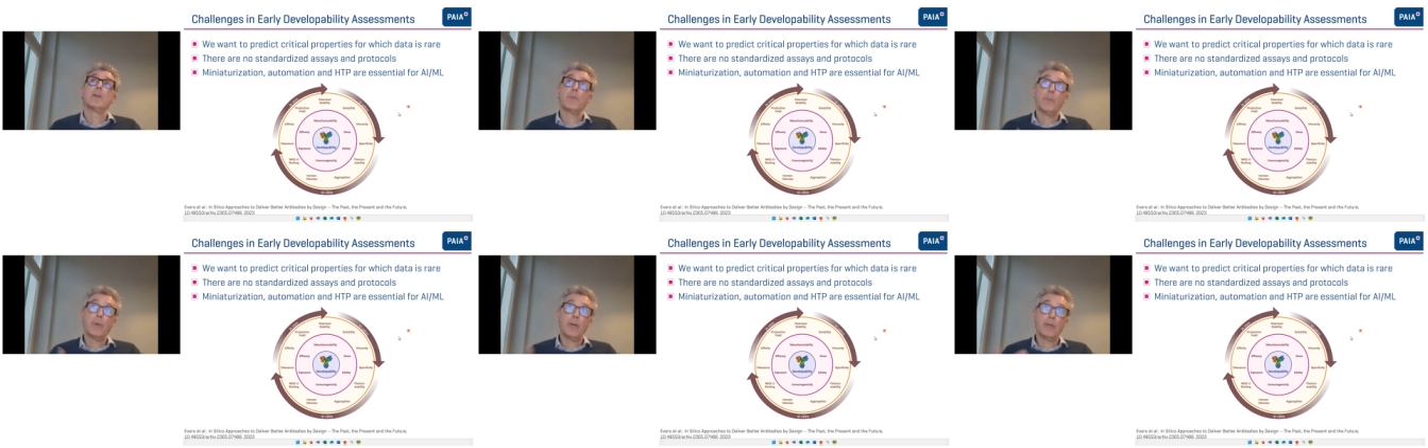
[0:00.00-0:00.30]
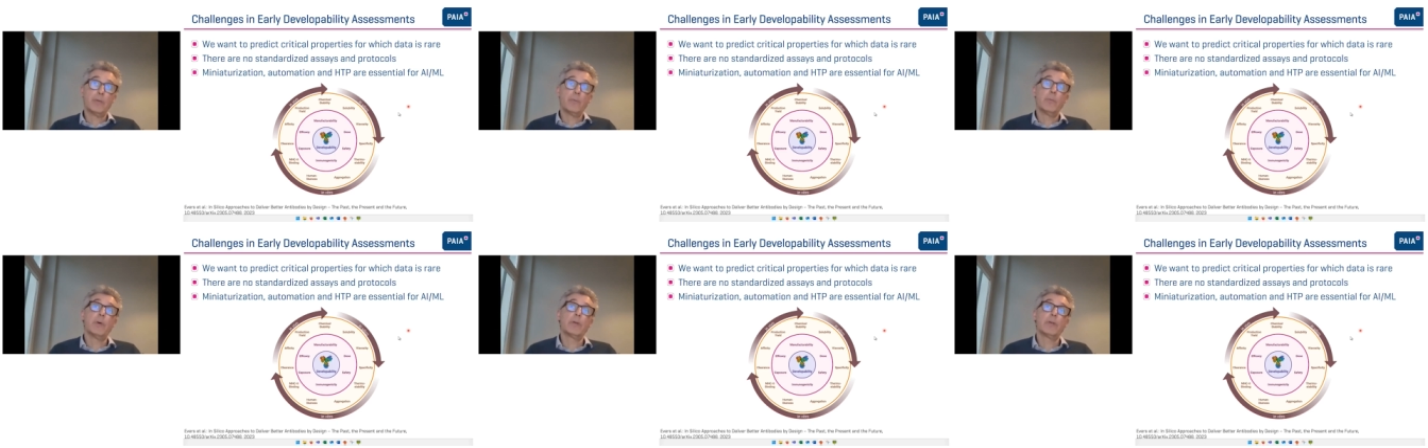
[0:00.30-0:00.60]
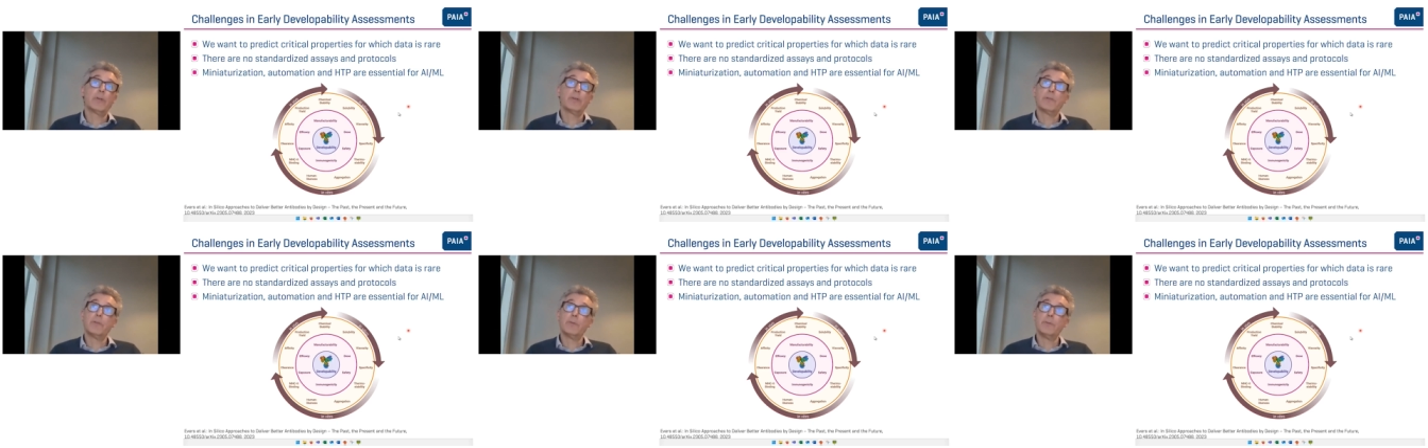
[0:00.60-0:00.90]
when you want
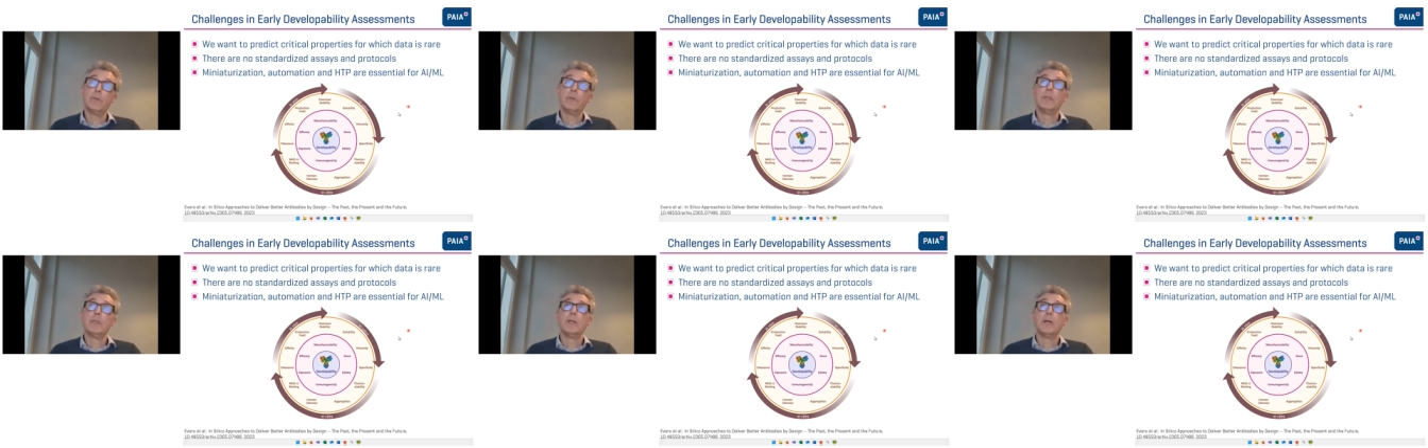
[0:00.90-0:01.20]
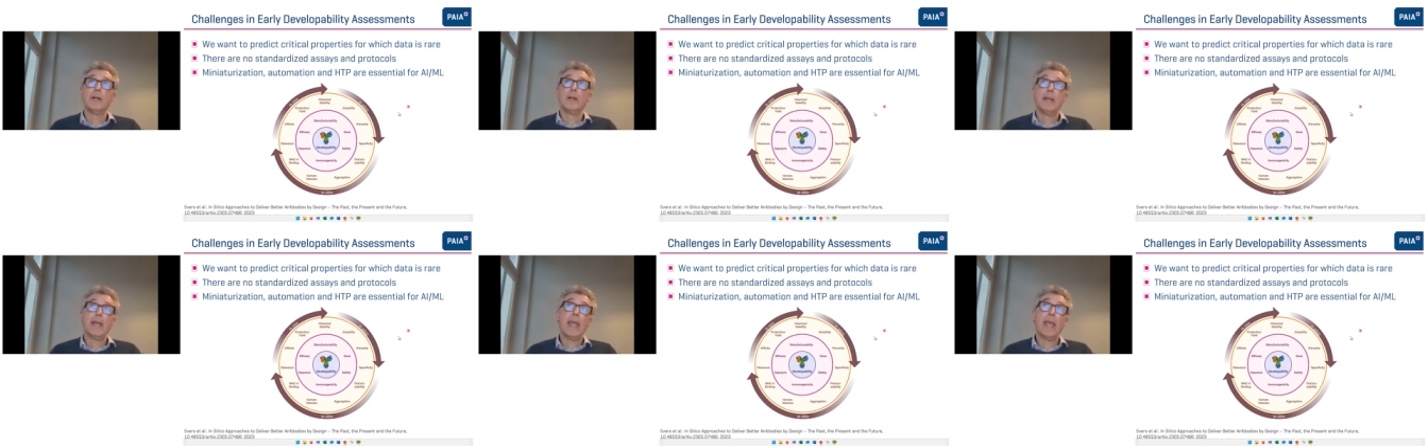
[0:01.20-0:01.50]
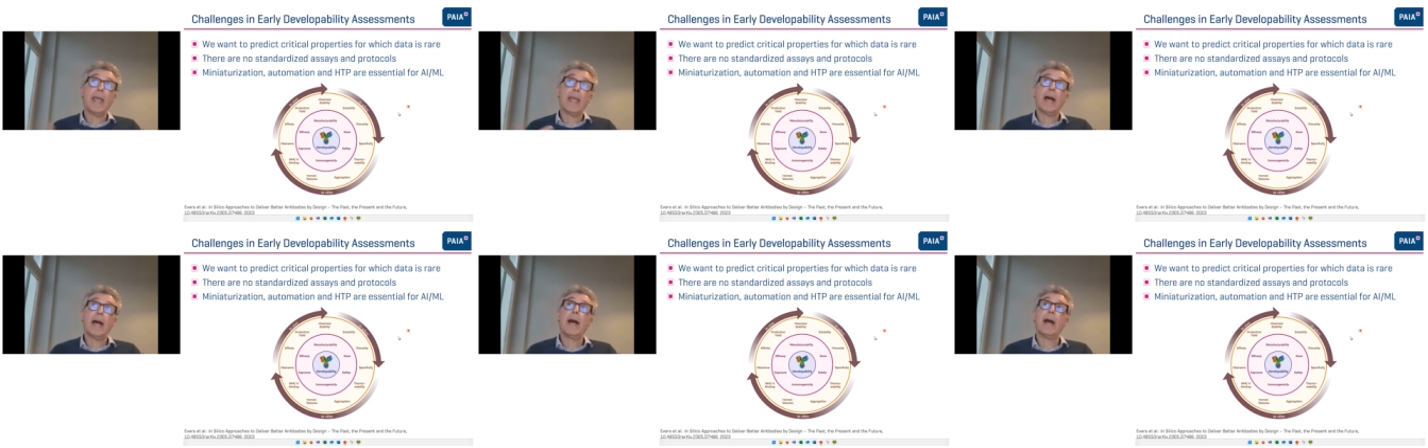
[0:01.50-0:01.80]
to do
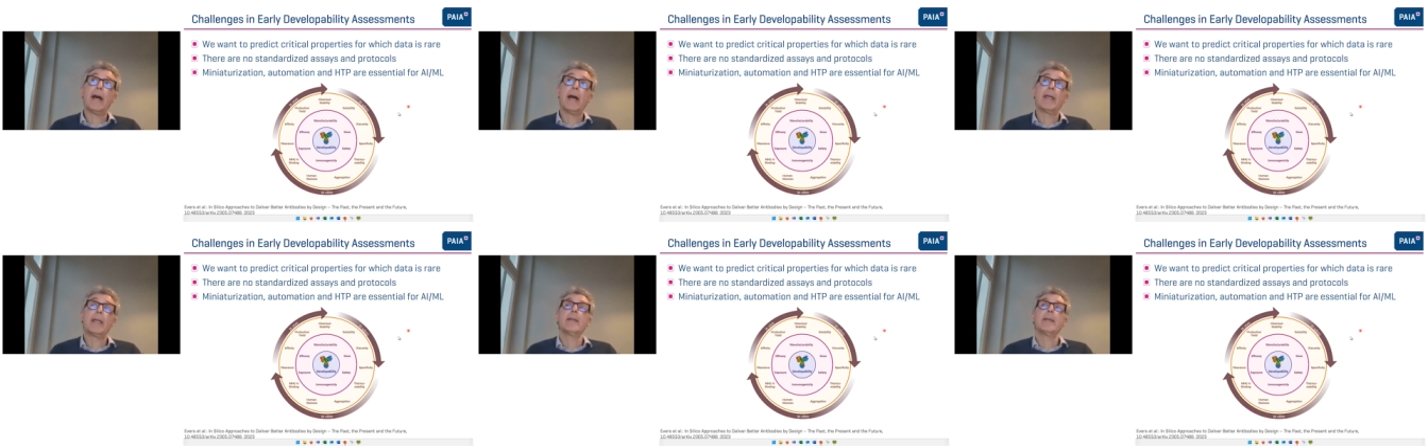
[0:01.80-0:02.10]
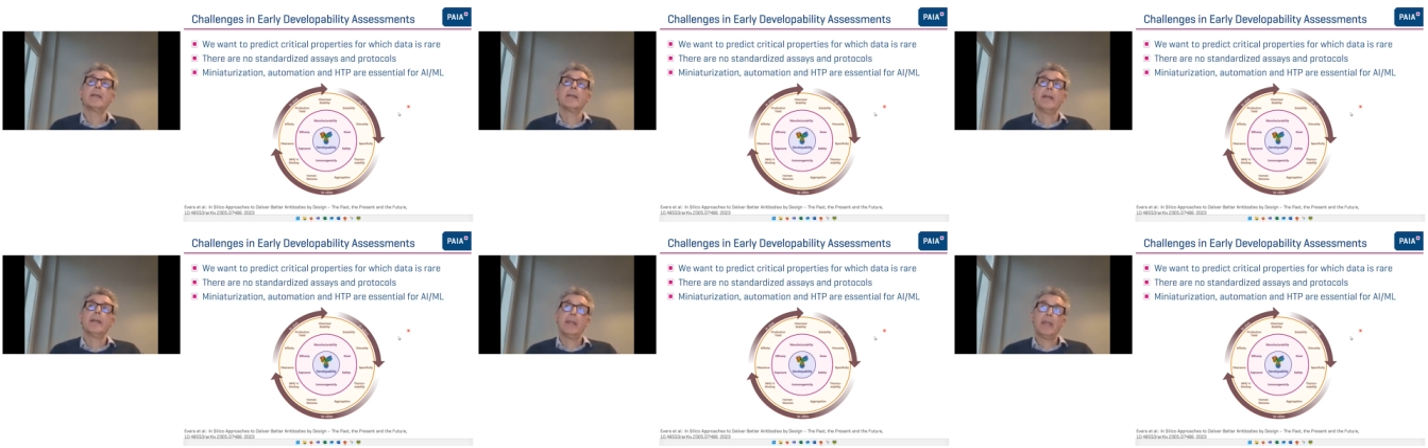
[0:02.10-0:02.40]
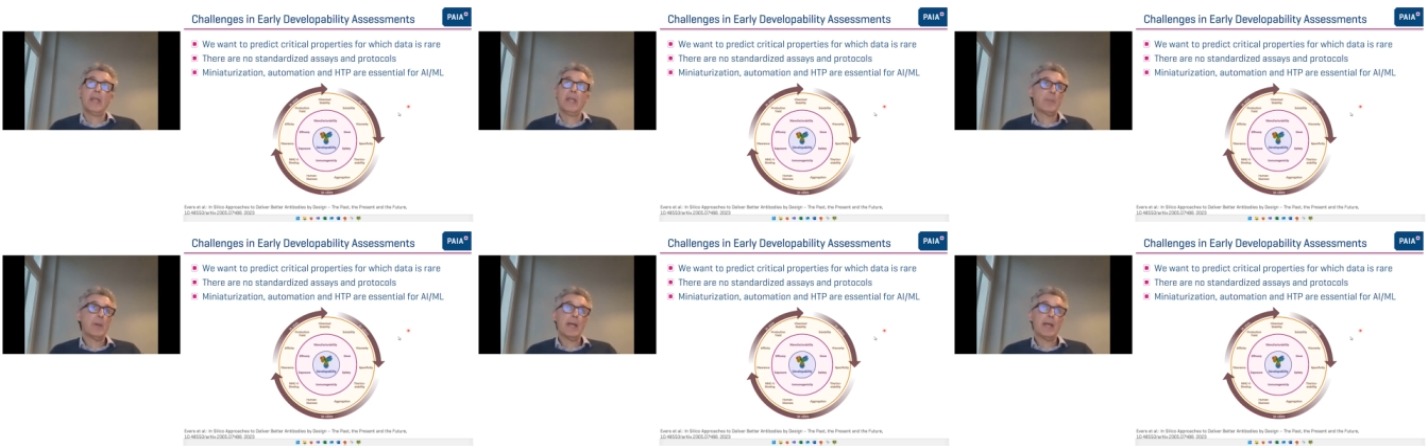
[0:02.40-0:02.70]
AI and
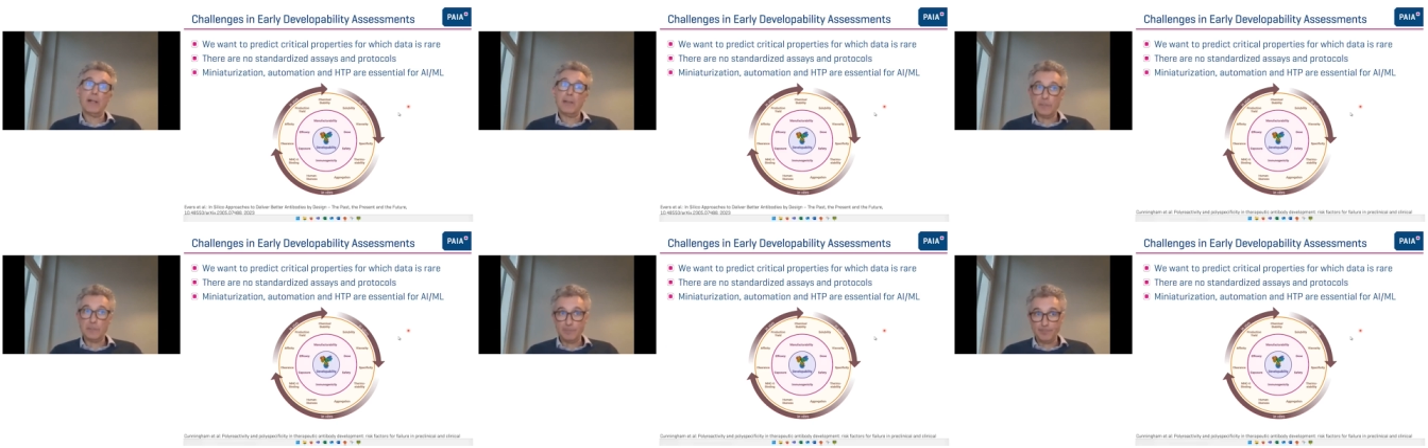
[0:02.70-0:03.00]
ML.